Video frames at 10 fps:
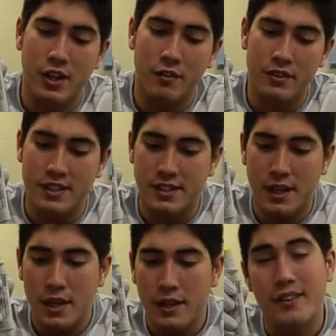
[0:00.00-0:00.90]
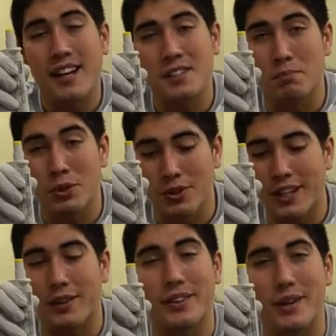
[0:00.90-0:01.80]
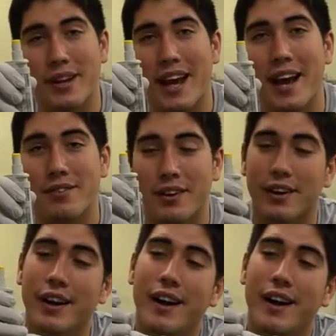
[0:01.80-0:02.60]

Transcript: of this nice blue liquid that we have here.